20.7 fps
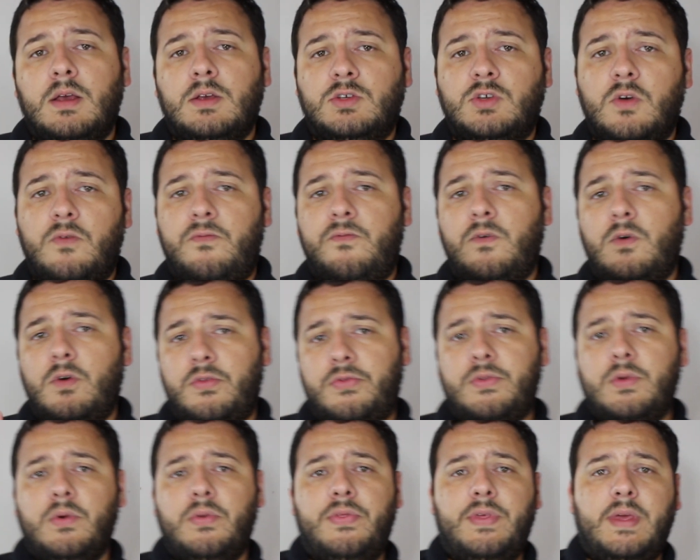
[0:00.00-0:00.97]
So
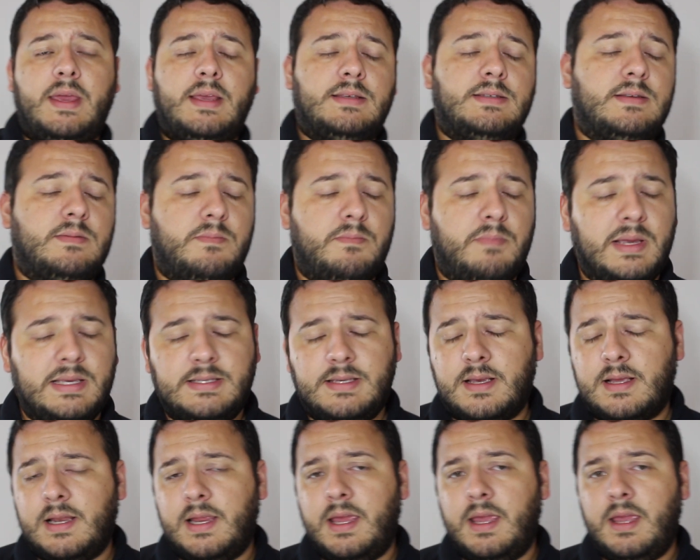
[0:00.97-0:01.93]
for two things,
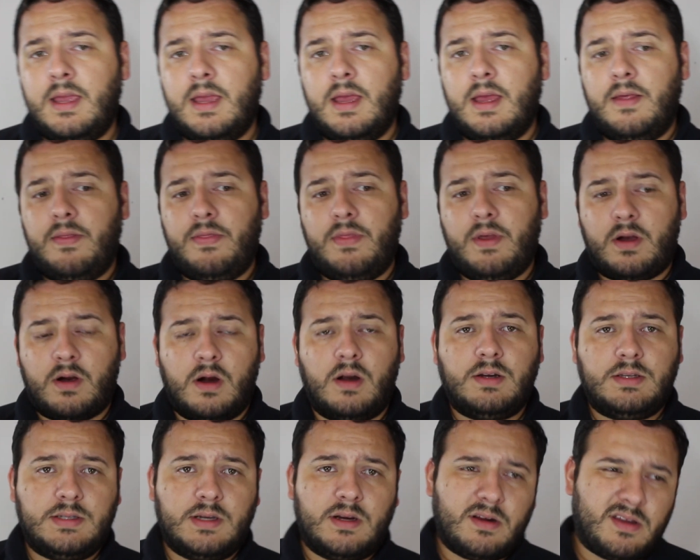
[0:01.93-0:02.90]
basically the
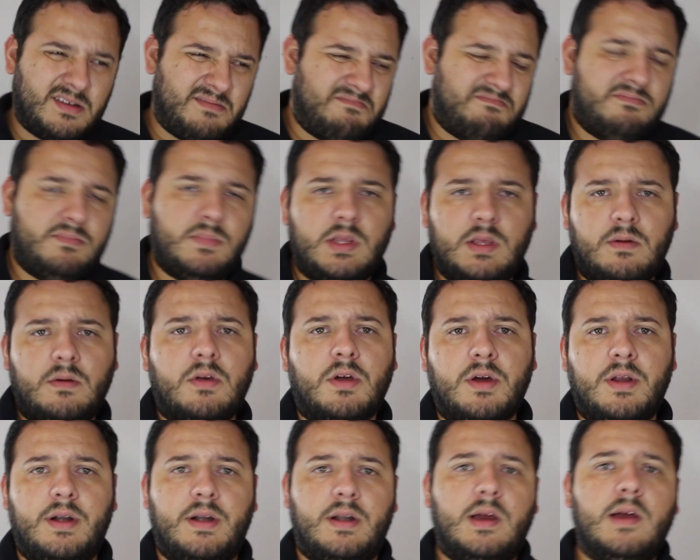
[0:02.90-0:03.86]
cards are
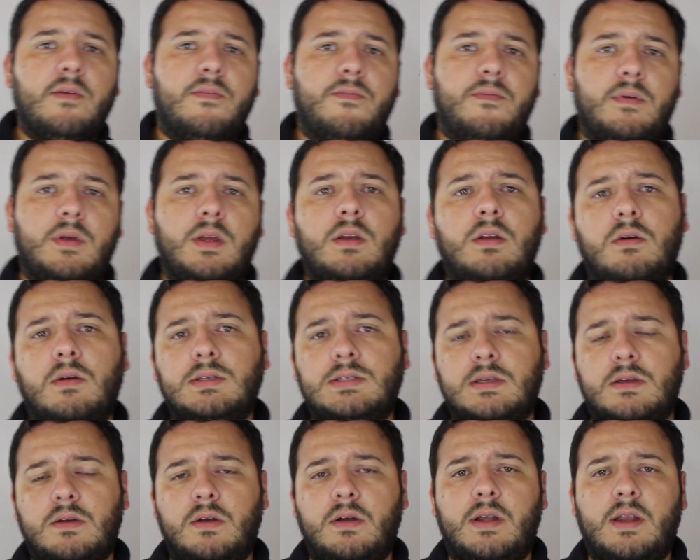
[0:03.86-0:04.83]
good enough, you know,
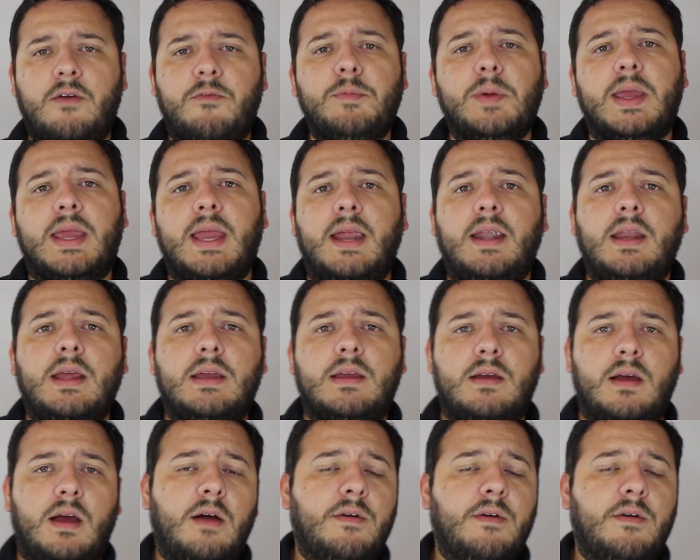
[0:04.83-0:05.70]
it's good enough mechanic.